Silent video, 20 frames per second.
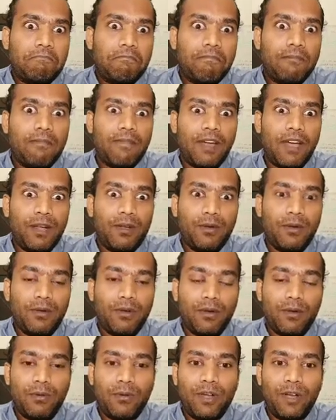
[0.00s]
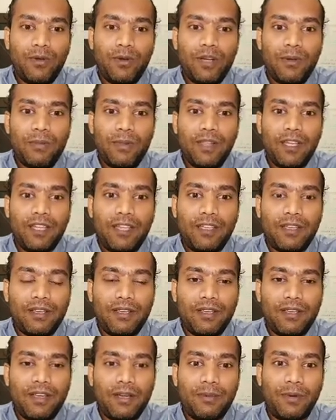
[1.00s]
I don't know, where do I apply?
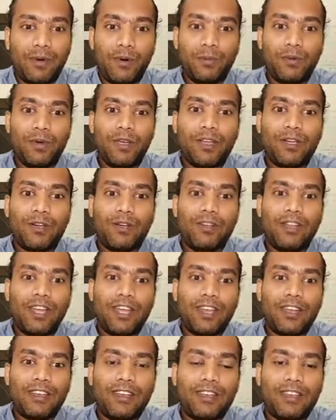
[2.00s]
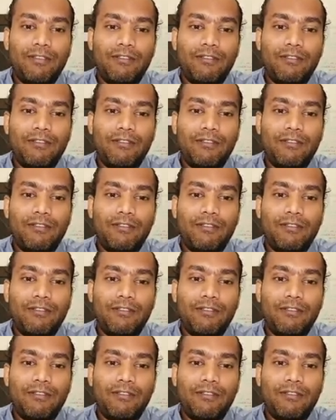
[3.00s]
Whom do I contact?